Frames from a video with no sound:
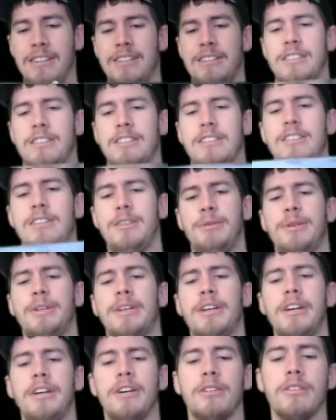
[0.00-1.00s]
There we
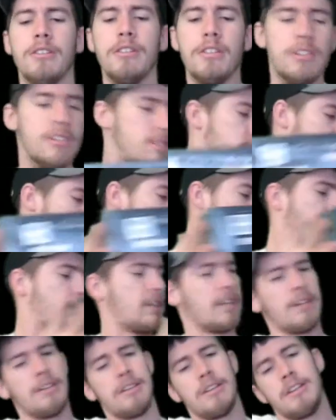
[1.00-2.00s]
go. See if we
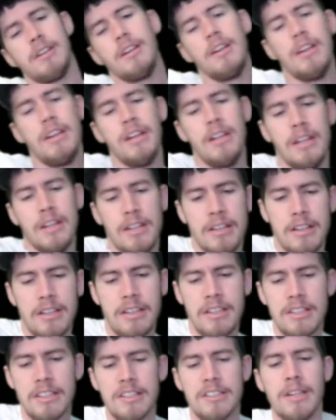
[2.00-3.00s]
can't
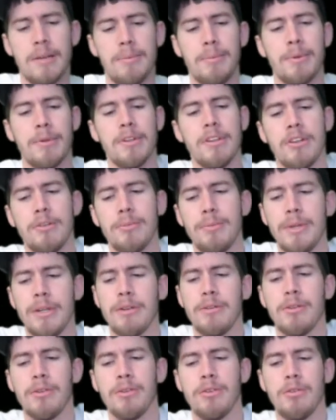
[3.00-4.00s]
clean this up a little bit
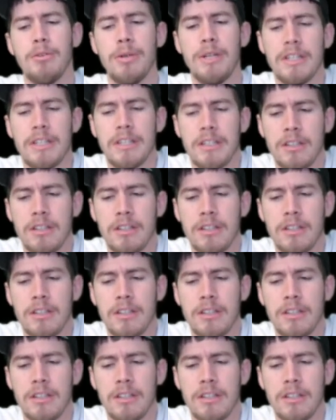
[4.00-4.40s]
real quick.